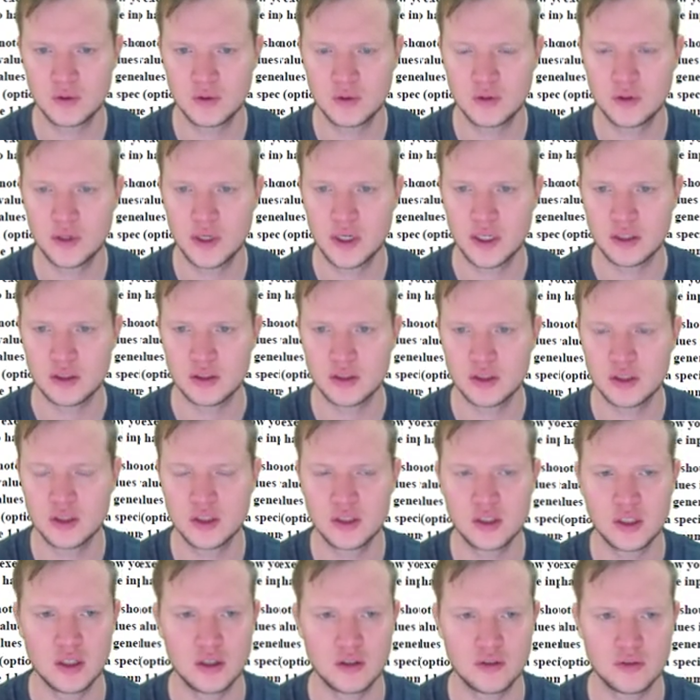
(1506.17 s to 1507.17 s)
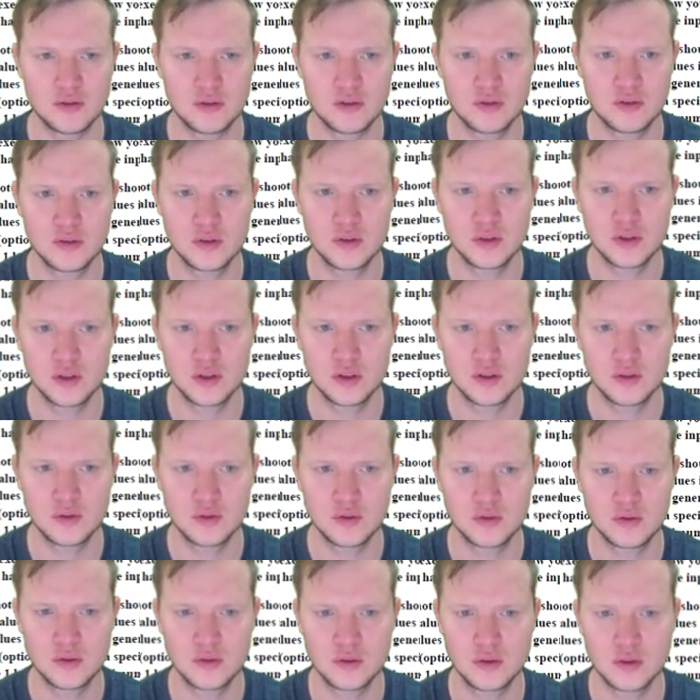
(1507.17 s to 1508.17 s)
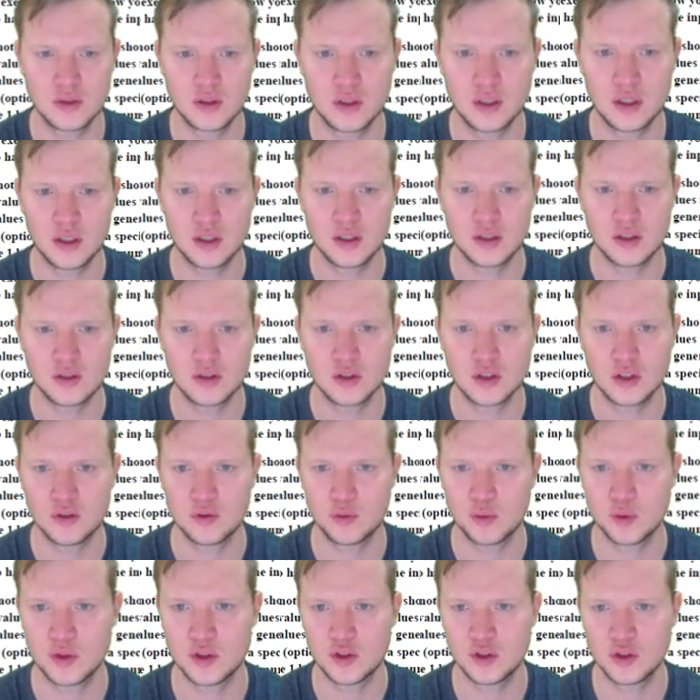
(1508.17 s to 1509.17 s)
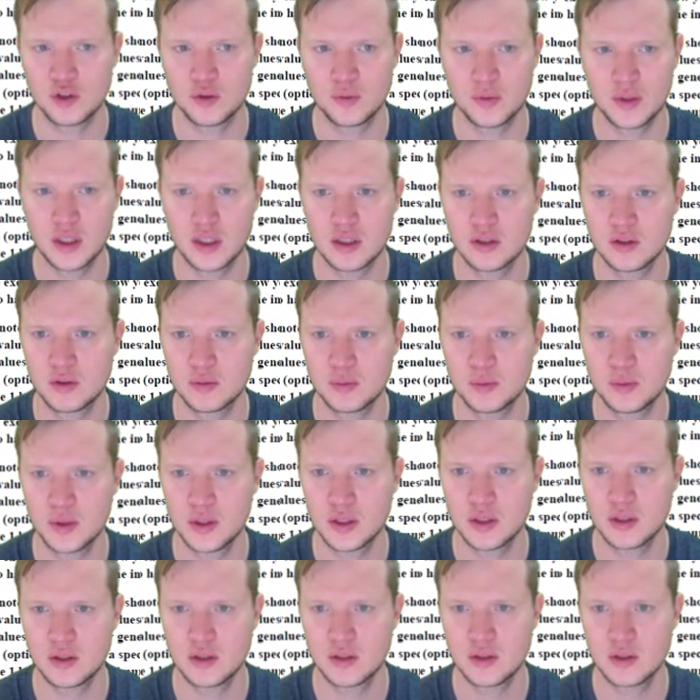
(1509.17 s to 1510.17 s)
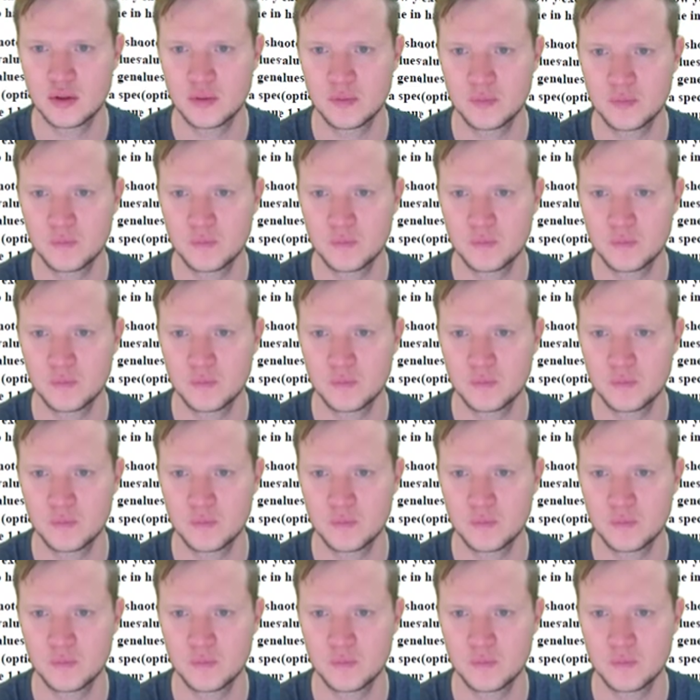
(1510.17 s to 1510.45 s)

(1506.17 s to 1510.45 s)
Great stuff. Okay, so if we zoom out a bit,